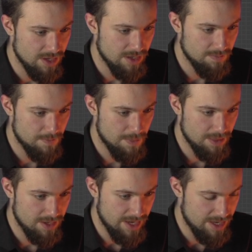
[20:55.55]

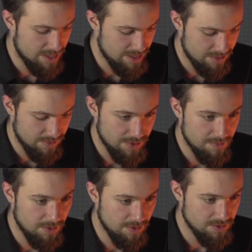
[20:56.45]
to
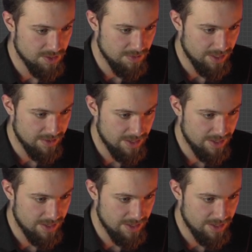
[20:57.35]
pull those up like